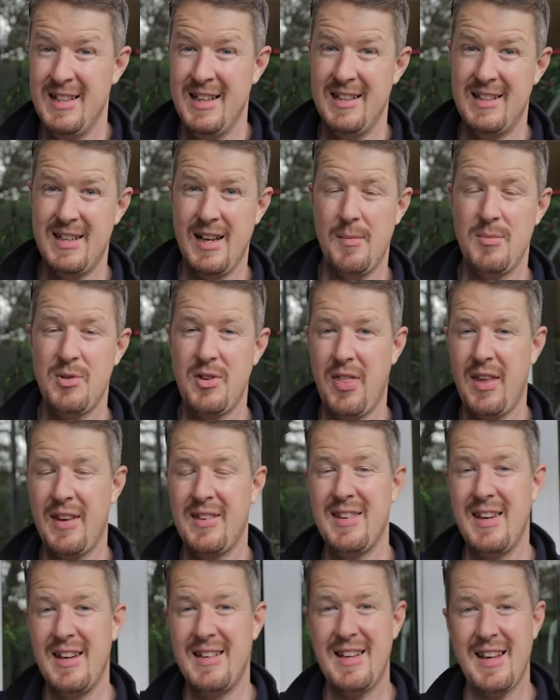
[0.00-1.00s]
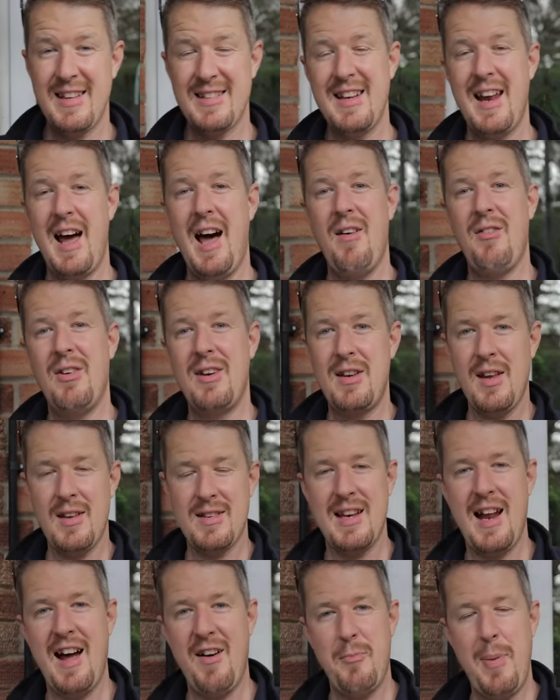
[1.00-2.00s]
In terms of things that it doesn't
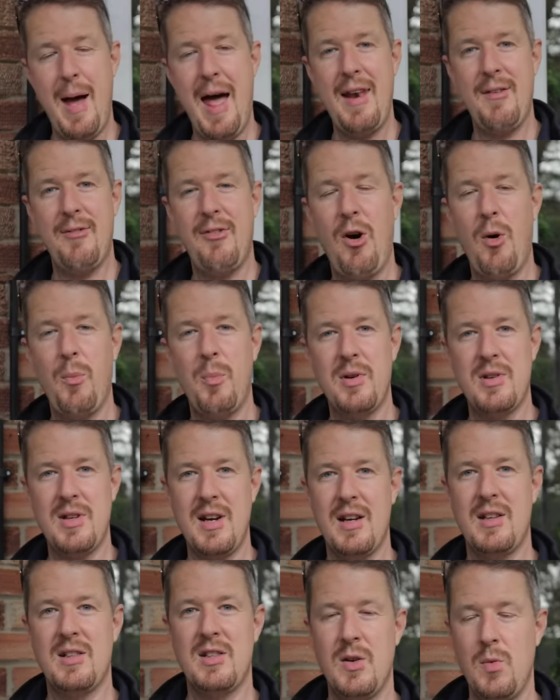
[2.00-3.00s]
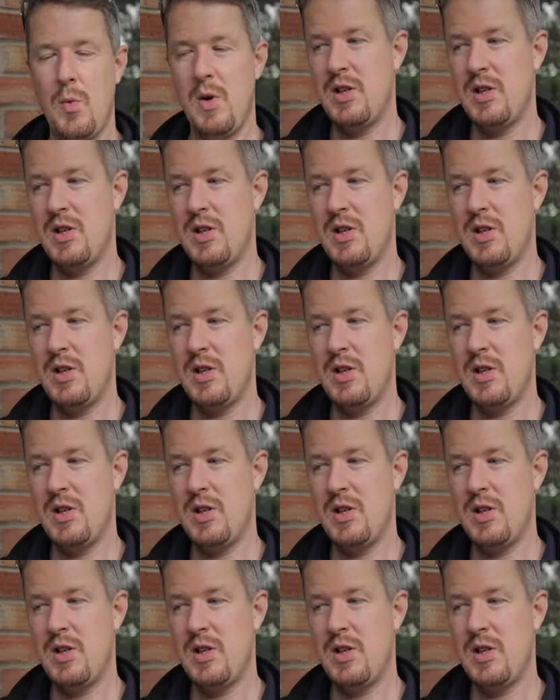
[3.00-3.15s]
have pen fault protection,